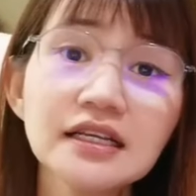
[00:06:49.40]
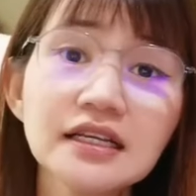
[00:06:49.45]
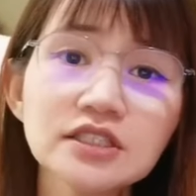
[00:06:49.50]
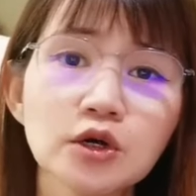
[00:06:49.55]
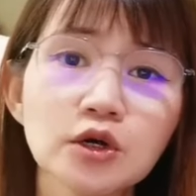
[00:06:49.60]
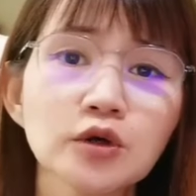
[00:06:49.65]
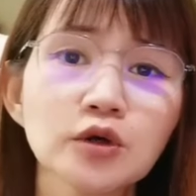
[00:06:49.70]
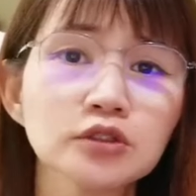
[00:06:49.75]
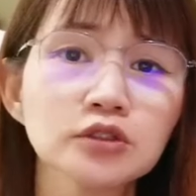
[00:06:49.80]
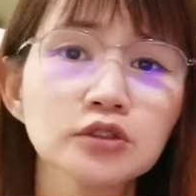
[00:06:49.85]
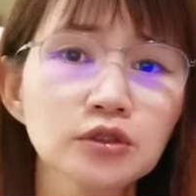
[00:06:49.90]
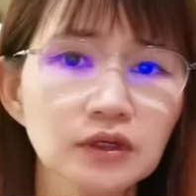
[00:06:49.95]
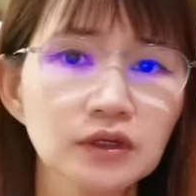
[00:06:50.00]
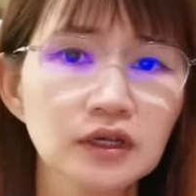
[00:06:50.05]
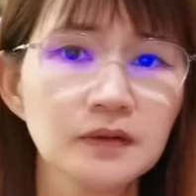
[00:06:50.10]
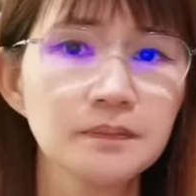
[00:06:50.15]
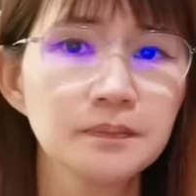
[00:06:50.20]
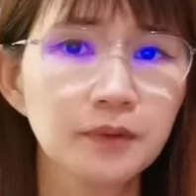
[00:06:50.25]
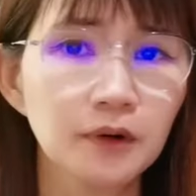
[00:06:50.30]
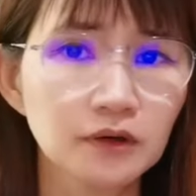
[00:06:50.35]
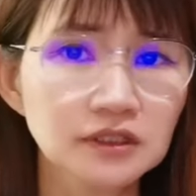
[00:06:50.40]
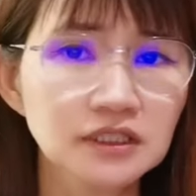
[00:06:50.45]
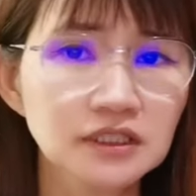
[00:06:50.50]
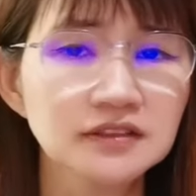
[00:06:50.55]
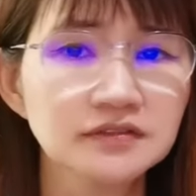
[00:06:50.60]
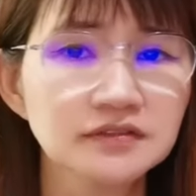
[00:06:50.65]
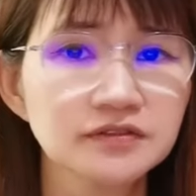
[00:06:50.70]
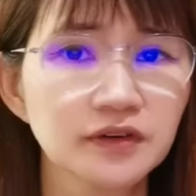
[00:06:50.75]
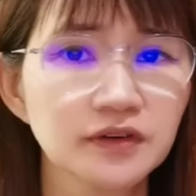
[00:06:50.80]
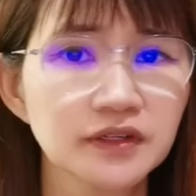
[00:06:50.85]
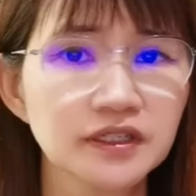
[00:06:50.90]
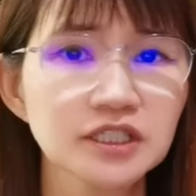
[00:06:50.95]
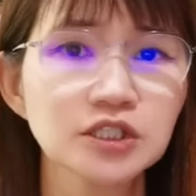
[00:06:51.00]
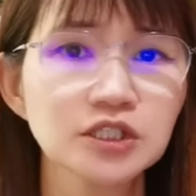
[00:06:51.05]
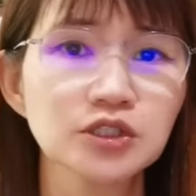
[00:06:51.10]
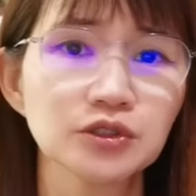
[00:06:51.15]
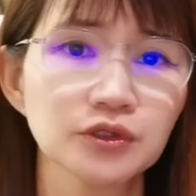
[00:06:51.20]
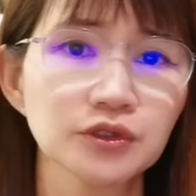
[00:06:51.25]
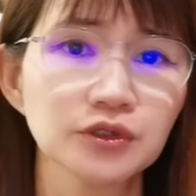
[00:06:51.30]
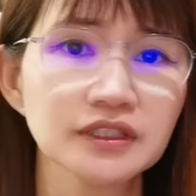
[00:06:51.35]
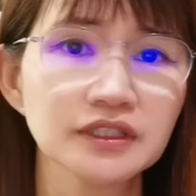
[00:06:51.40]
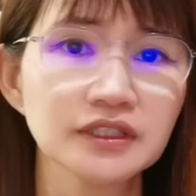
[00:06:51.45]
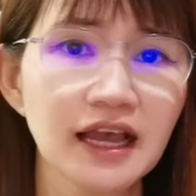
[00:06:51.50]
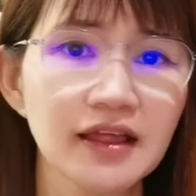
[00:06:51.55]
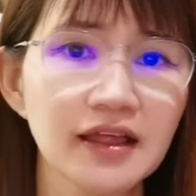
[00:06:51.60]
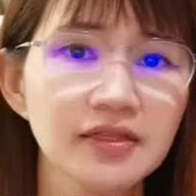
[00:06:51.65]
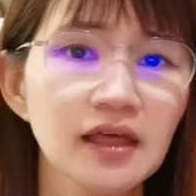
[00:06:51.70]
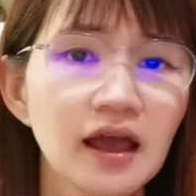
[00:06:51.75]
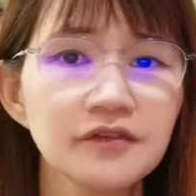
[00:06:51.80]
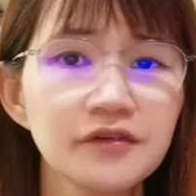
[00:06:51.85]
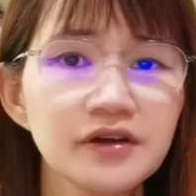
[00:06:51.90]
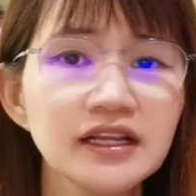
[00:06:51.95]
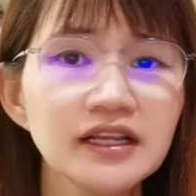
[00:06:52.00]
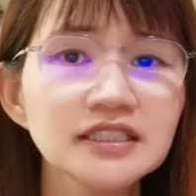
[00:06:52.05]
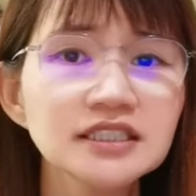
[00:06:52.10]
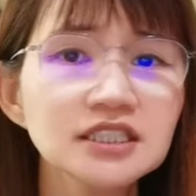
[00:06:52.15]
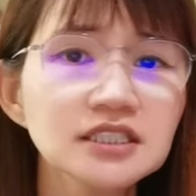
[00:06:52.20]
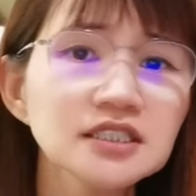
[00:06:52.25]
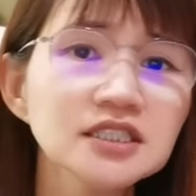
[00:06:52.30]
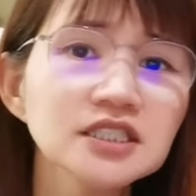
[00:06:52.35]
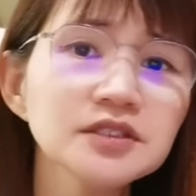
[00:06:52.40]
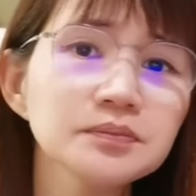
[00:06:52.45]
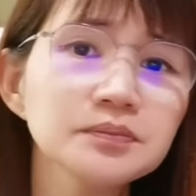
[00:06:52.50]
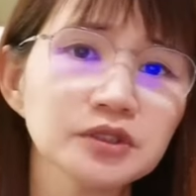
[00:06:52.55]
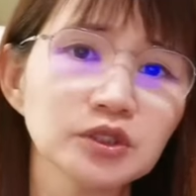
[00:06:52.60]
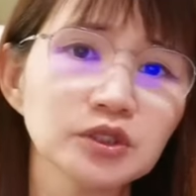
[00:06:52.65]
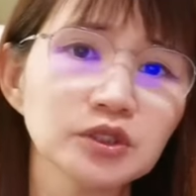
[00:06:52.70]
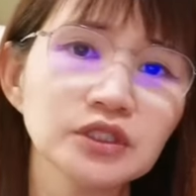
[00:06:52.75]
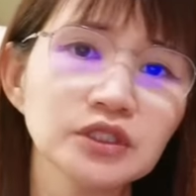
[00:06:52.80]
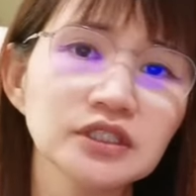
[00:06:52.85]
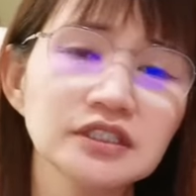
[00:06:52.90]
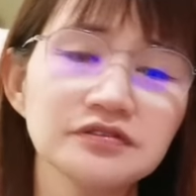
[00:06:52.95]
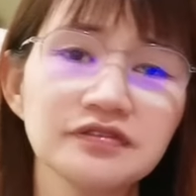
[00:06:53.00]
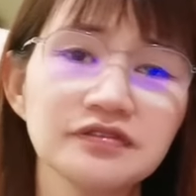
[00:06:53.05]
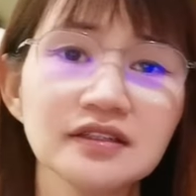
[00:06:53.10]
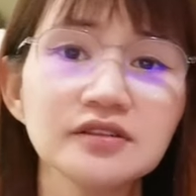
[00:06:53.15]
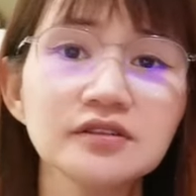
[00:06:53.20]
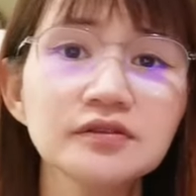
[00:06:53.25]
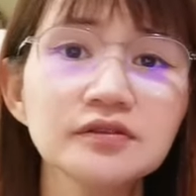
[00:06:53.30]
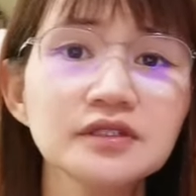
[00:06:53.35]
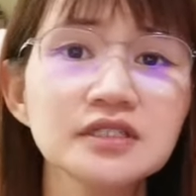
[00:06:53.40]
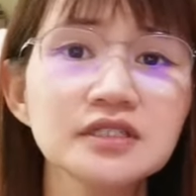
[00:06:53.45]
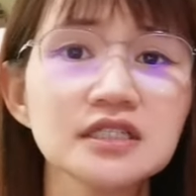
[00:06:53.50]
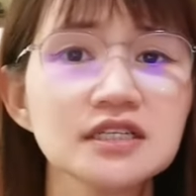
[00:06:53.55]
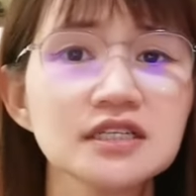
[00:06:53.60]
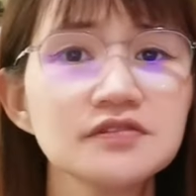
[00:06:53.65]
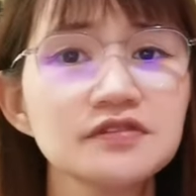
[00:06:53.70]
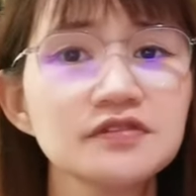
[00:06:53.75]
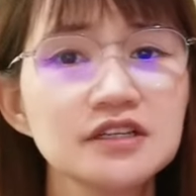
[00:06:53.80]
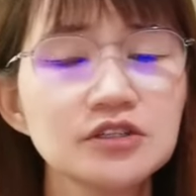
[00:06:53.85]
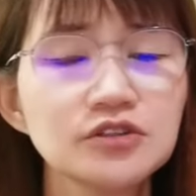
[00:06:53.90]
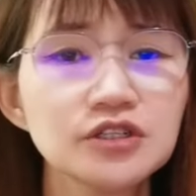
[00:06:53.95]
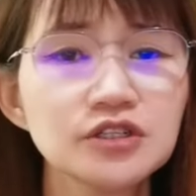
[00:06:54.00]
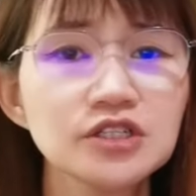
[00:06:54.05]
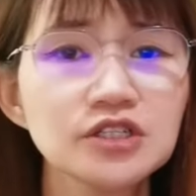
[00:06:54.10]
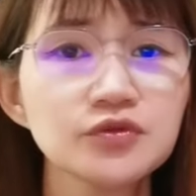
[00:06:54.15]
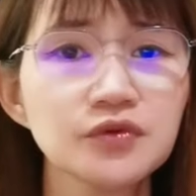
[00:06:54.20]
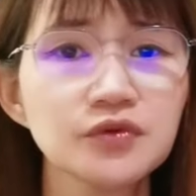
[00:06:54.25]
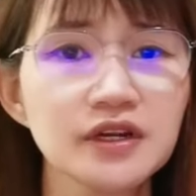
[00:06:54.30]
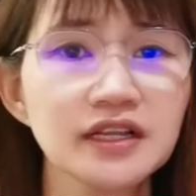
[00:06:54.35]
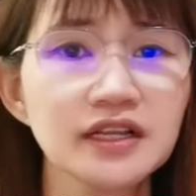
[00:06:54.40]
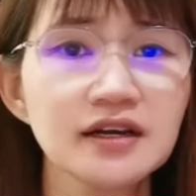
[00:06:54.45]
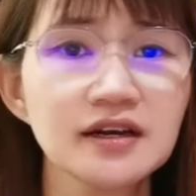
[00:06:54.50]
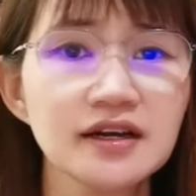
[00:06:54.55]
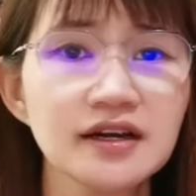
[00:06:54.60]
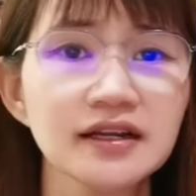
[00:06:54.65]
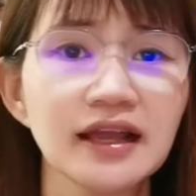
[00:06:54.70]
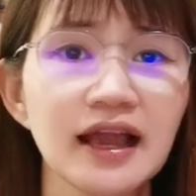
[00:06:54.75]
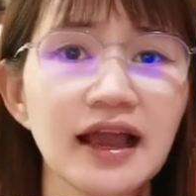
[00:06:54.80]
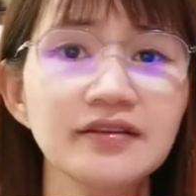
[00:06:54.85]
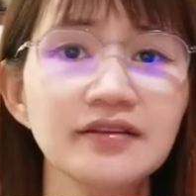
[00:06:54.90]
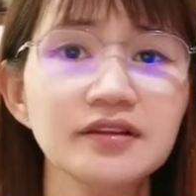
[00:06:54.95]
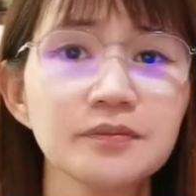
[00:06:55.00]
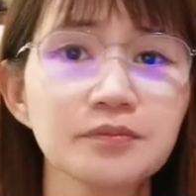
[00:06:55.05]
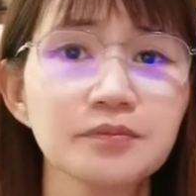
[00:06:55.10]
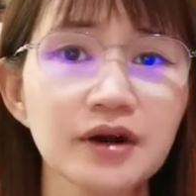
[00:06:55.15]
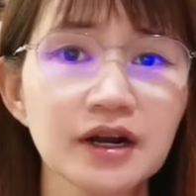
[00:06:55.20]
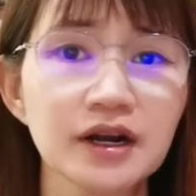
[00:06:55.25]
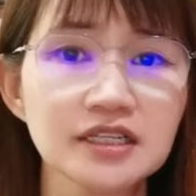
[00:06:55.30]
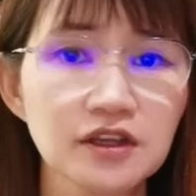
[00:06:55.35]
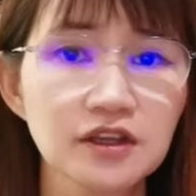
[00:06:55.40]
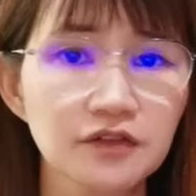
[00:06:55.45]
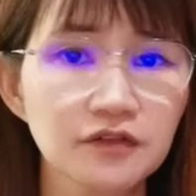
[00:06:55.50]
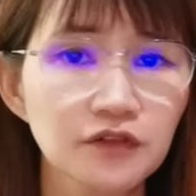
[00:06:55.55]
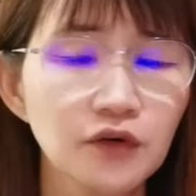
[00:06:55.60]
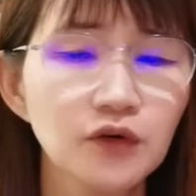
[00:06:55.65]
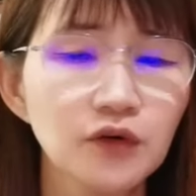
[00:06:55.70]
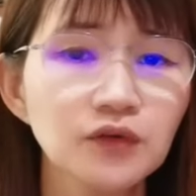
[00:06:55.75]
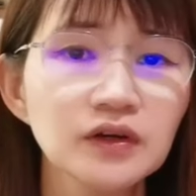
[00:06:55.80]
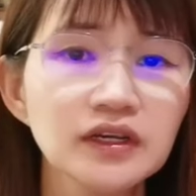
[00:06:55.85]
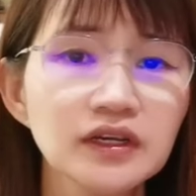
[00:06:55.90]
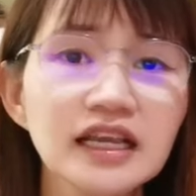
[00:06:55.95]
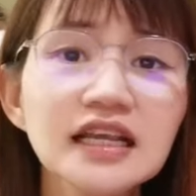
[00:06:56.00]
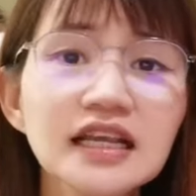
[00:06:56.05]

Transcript: it is also important for us to note that the relationship between the Federal Reserve interest rate cut and the price of gold